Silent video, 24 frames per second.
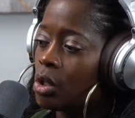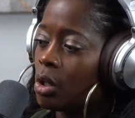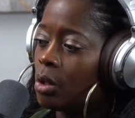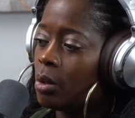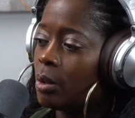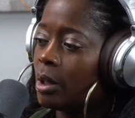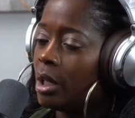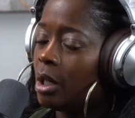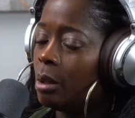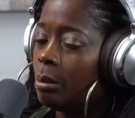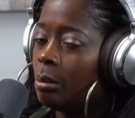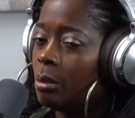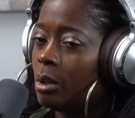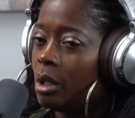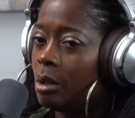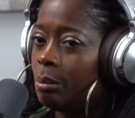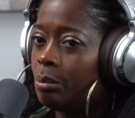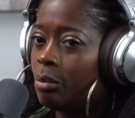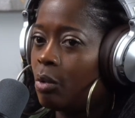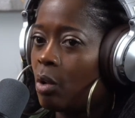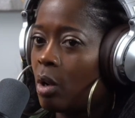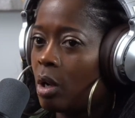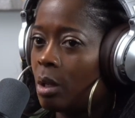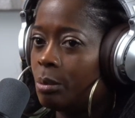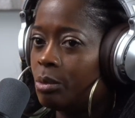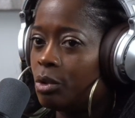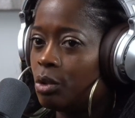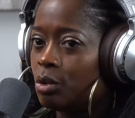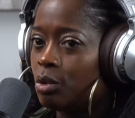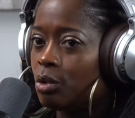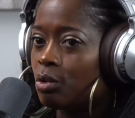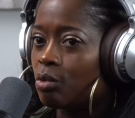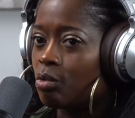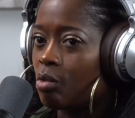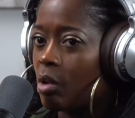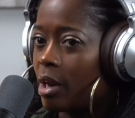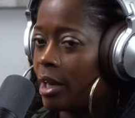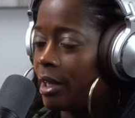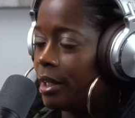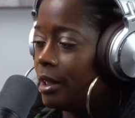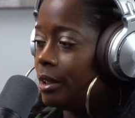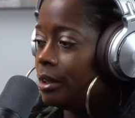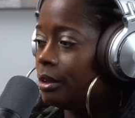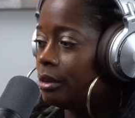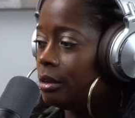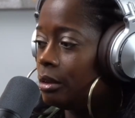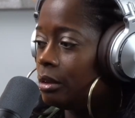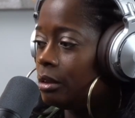So it prompts you to
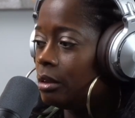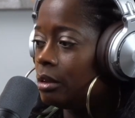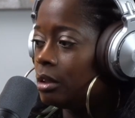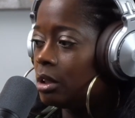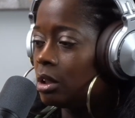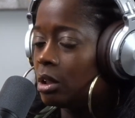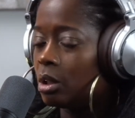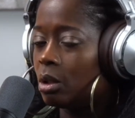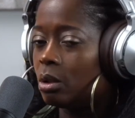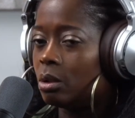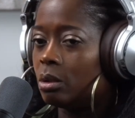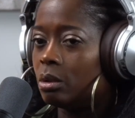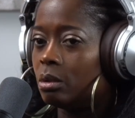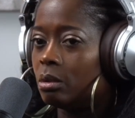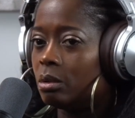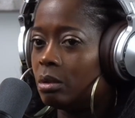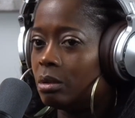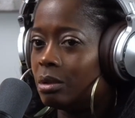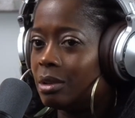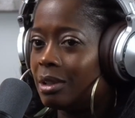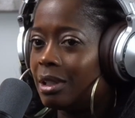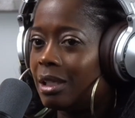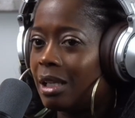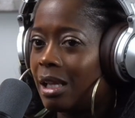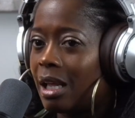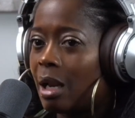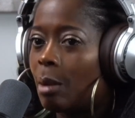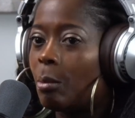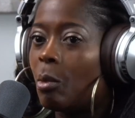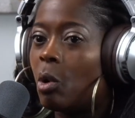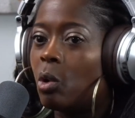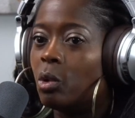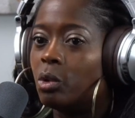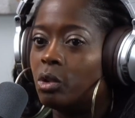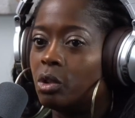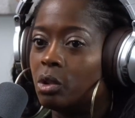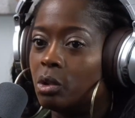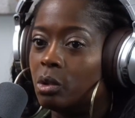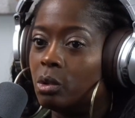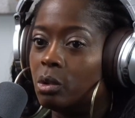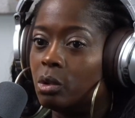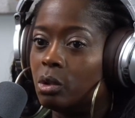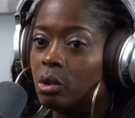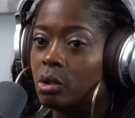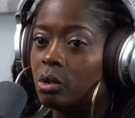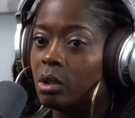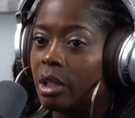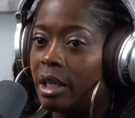write. So and I'm old
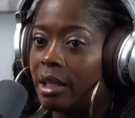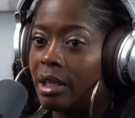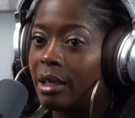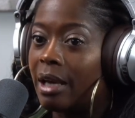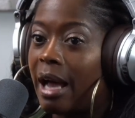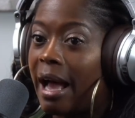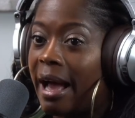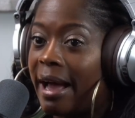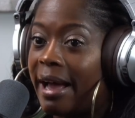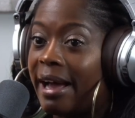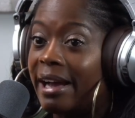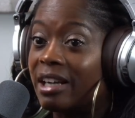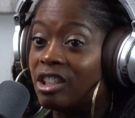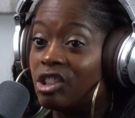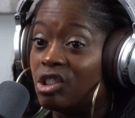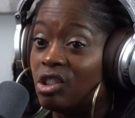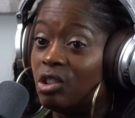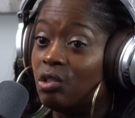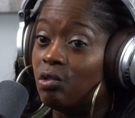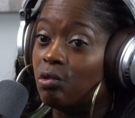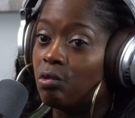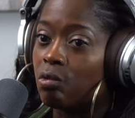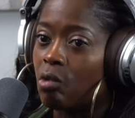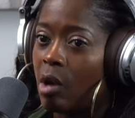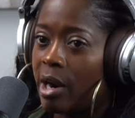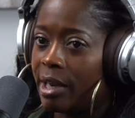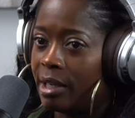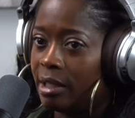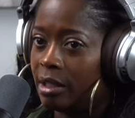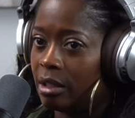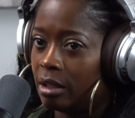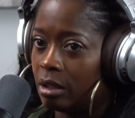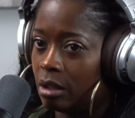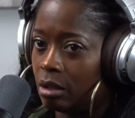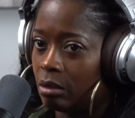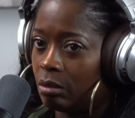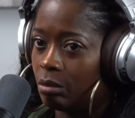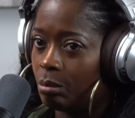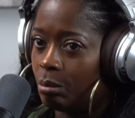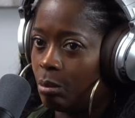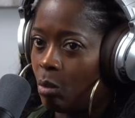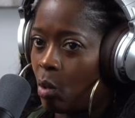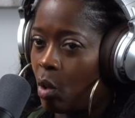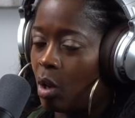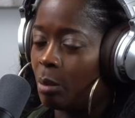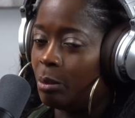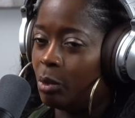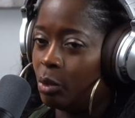school too. Like I actually write in a
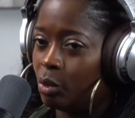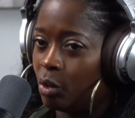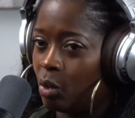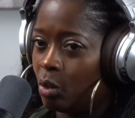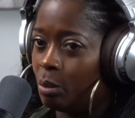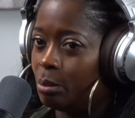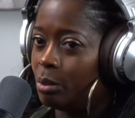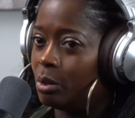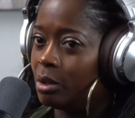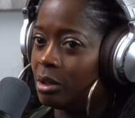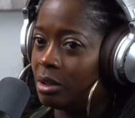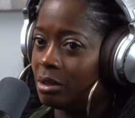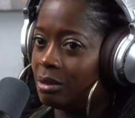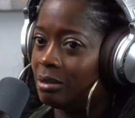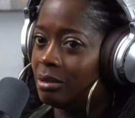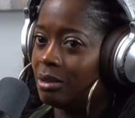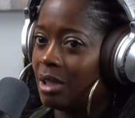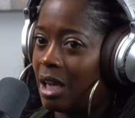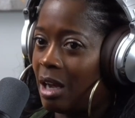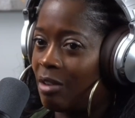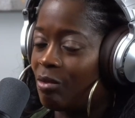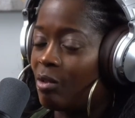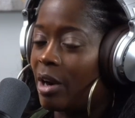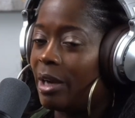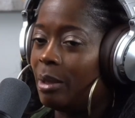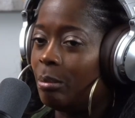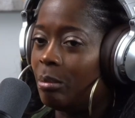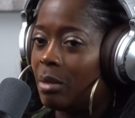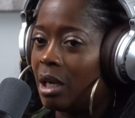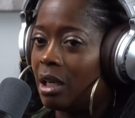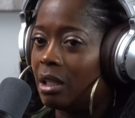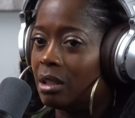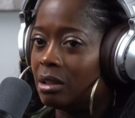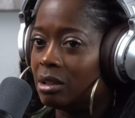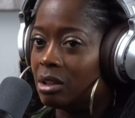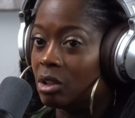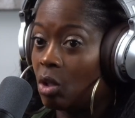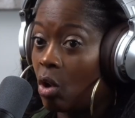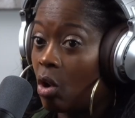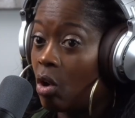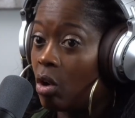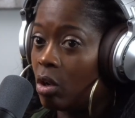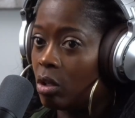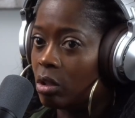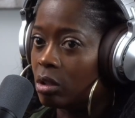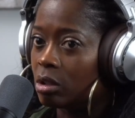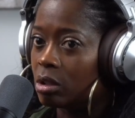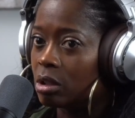marble notebook. I write my
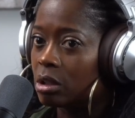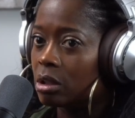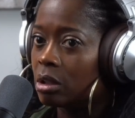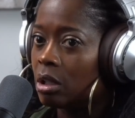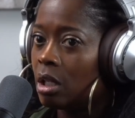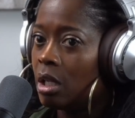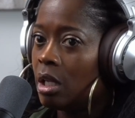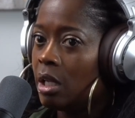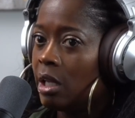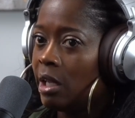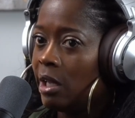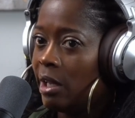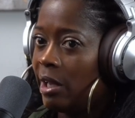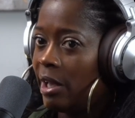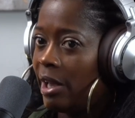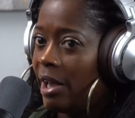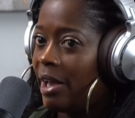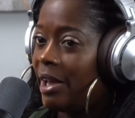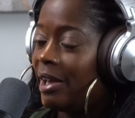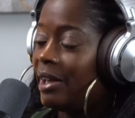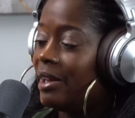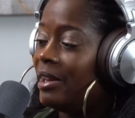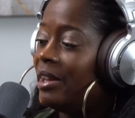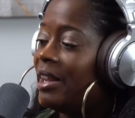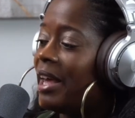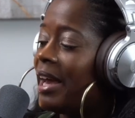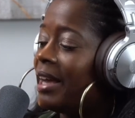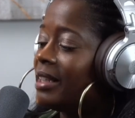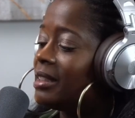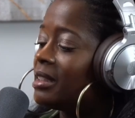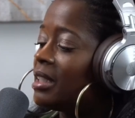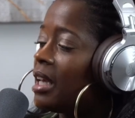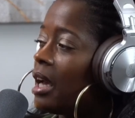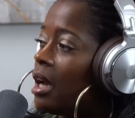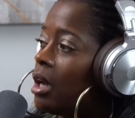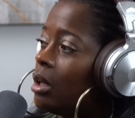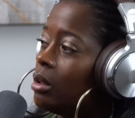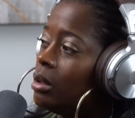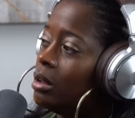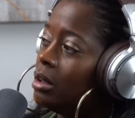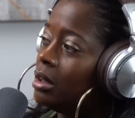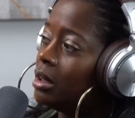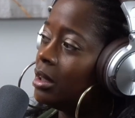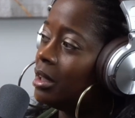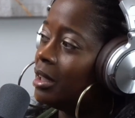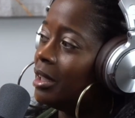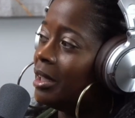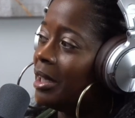songs. And that's how
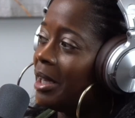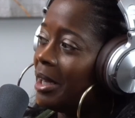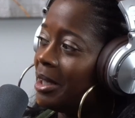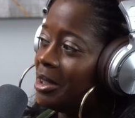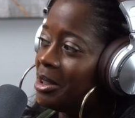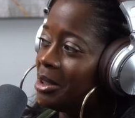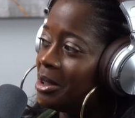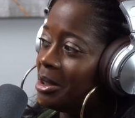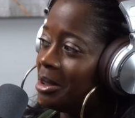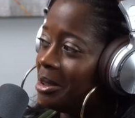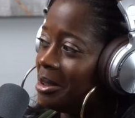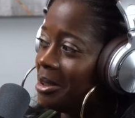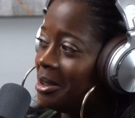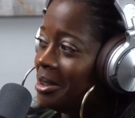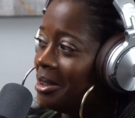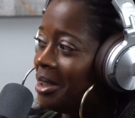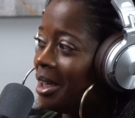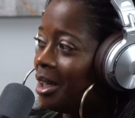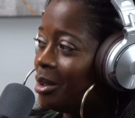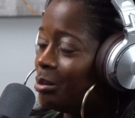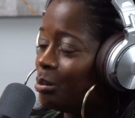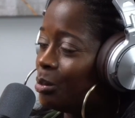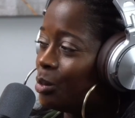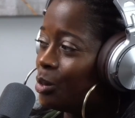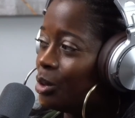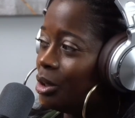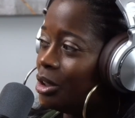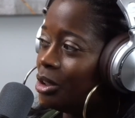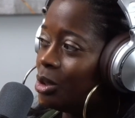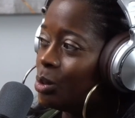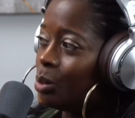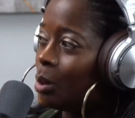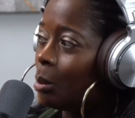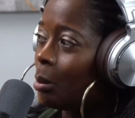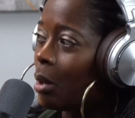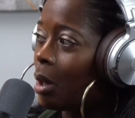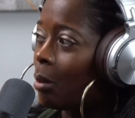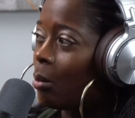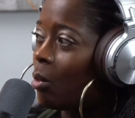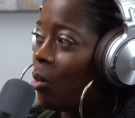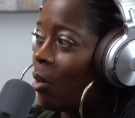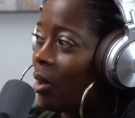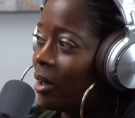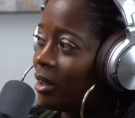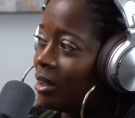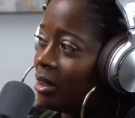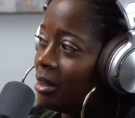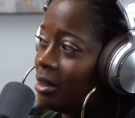the connection got bridged with my
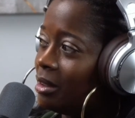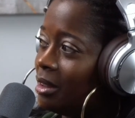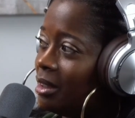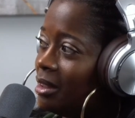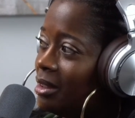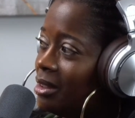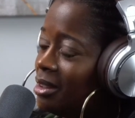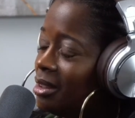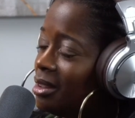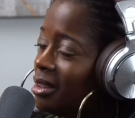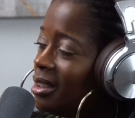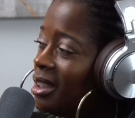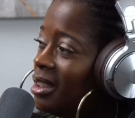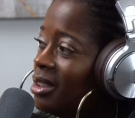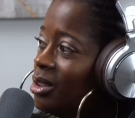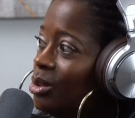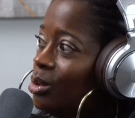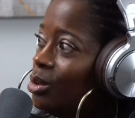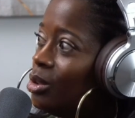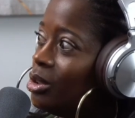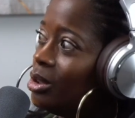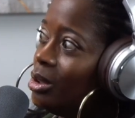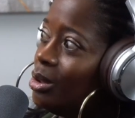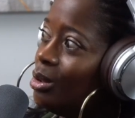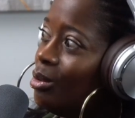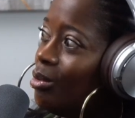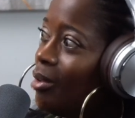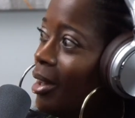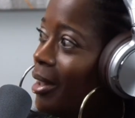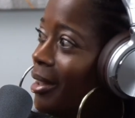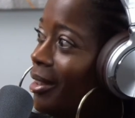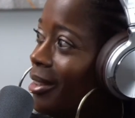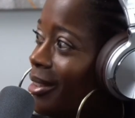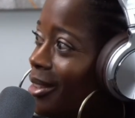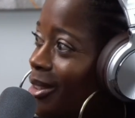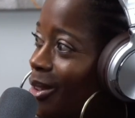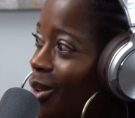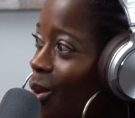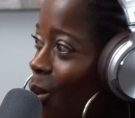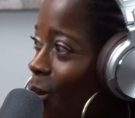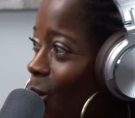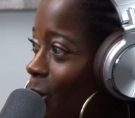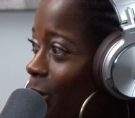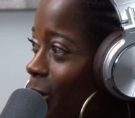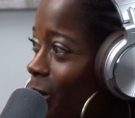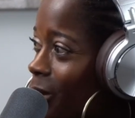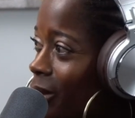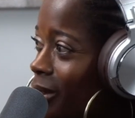marketing lady. She's like, "You still writing
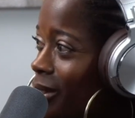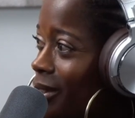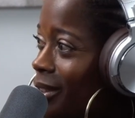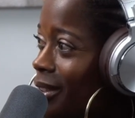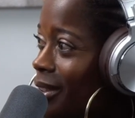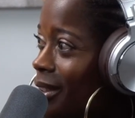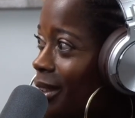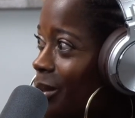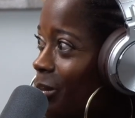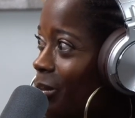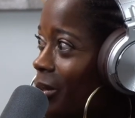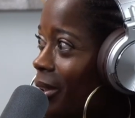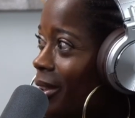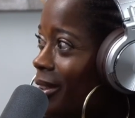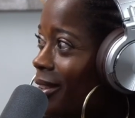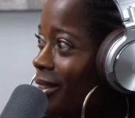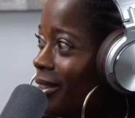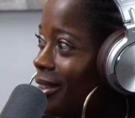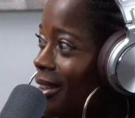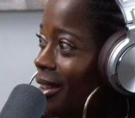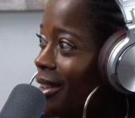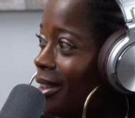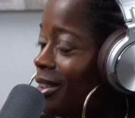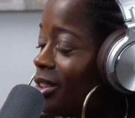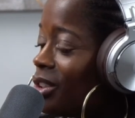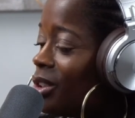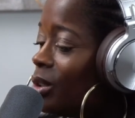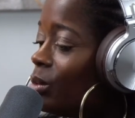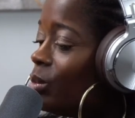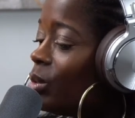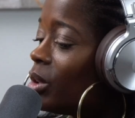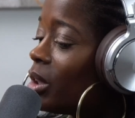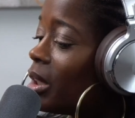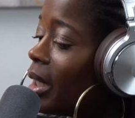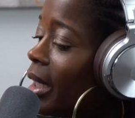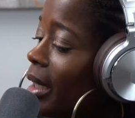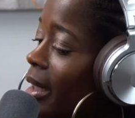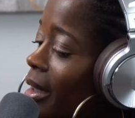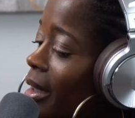notebooks?" And I'm like, "Yeah." She was